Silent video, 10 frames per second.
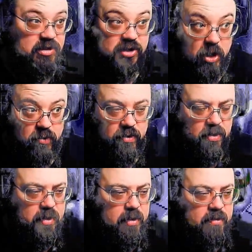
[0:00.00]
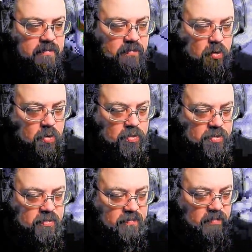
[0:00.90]
zone for
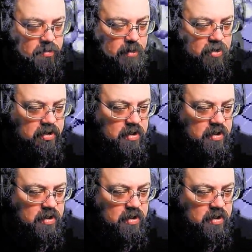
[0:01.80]
the mod,